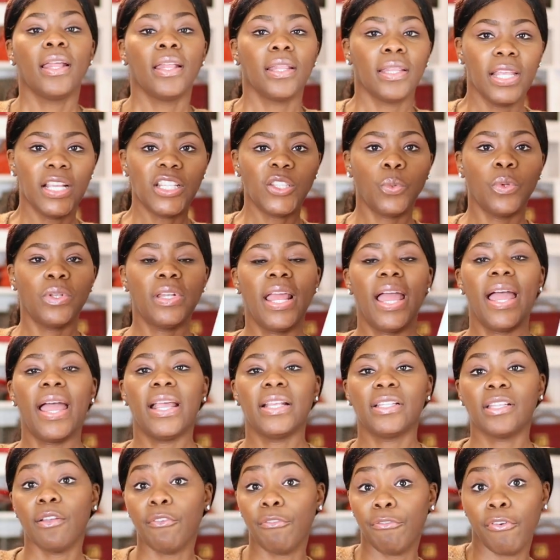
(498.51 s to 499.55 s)
This one
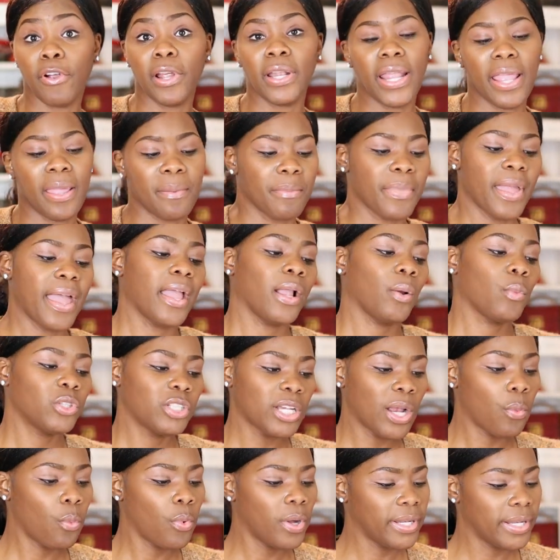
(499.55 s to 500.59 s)
has front and back, which
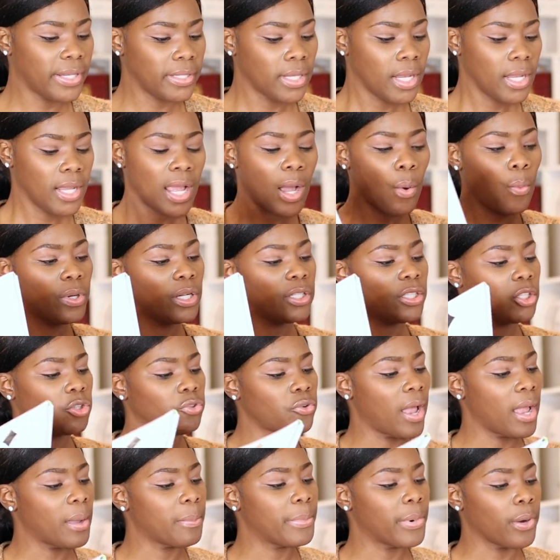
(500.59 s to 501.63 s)
I wanted, I wanted to
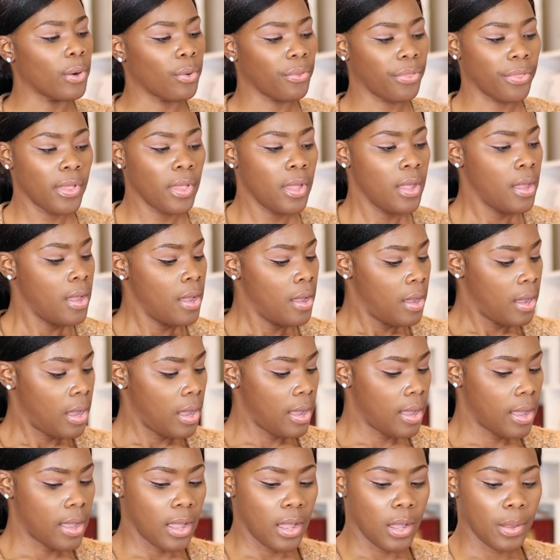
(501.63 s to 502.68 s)
try both.
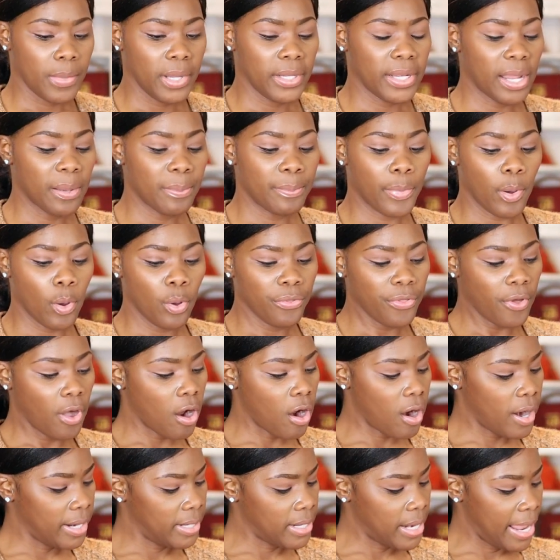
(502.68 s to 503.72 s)
Um, and they both
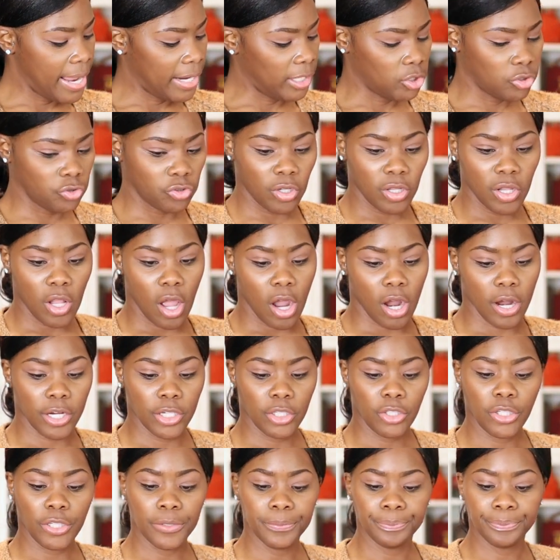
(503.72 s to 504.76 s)
are an extra
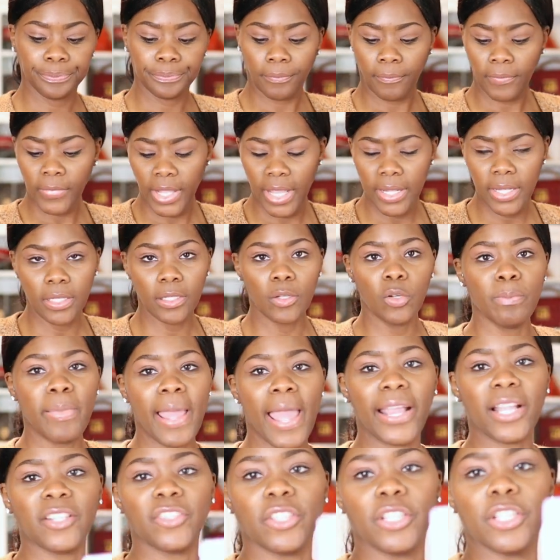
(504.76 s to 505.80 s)
large. And the little
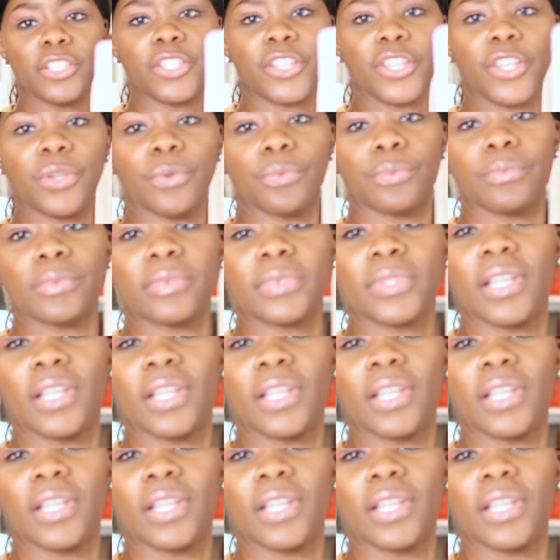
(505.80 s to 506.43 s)
packaging is cute.